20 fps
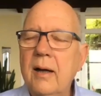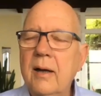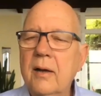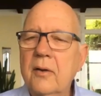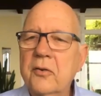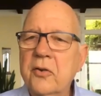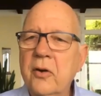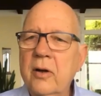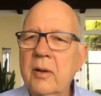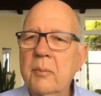
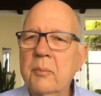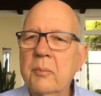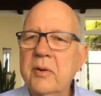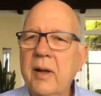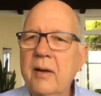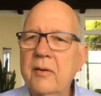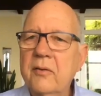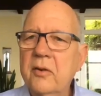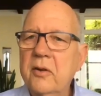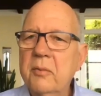
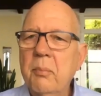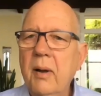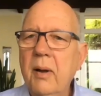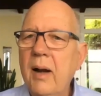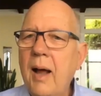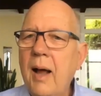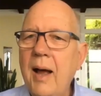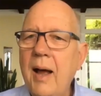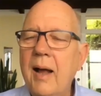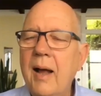circumstances, but
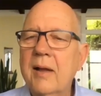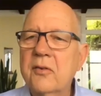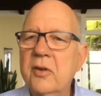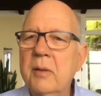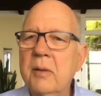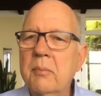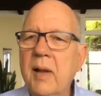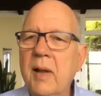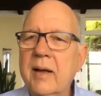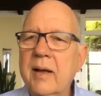it
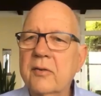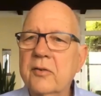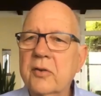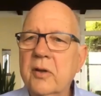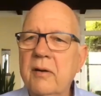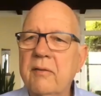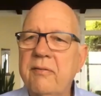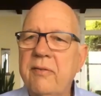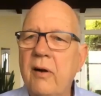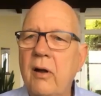seemed like it's
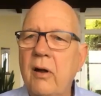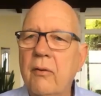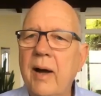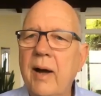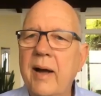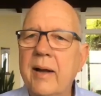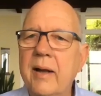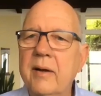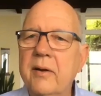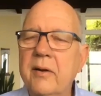going to fall
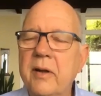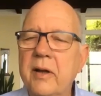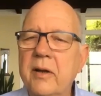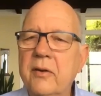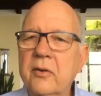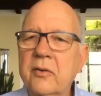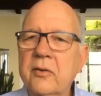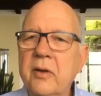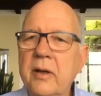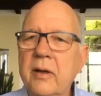right into the
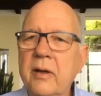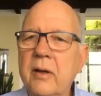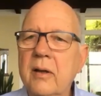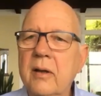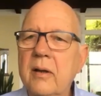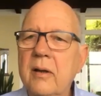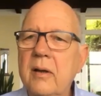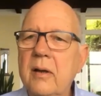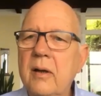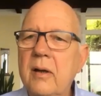existing
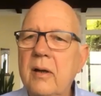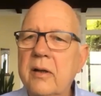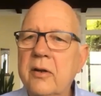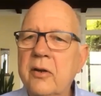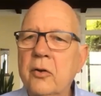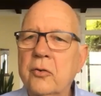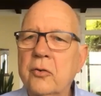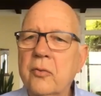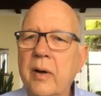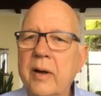
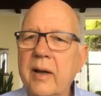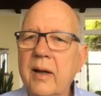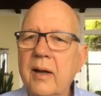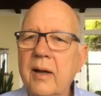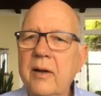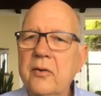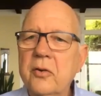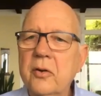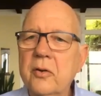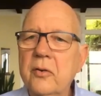use
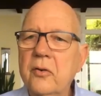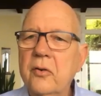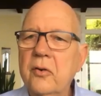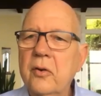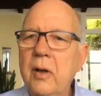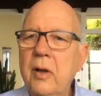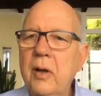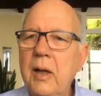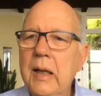regulations.